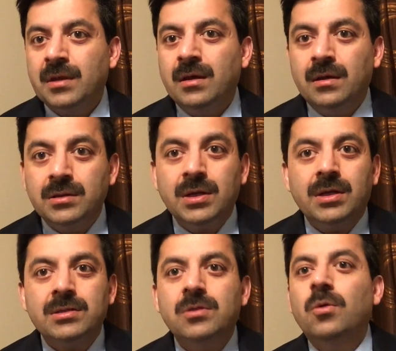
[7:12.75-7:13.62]
There
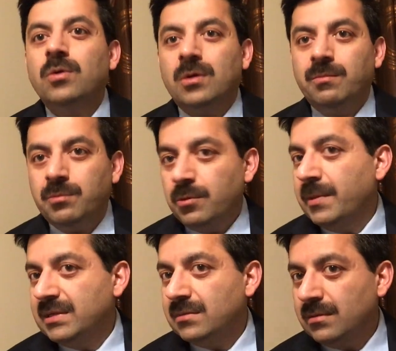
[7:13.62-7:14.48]
is no
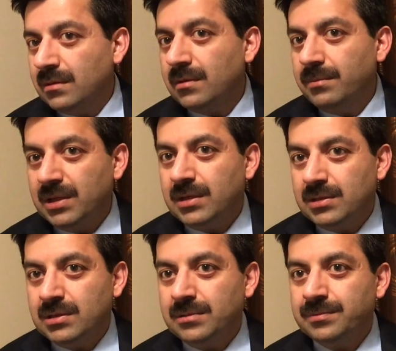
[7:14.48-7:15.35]
compromise on the
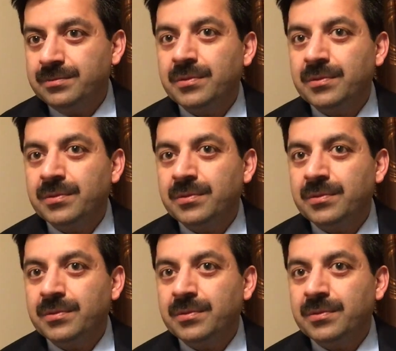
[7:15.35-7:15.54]
communication.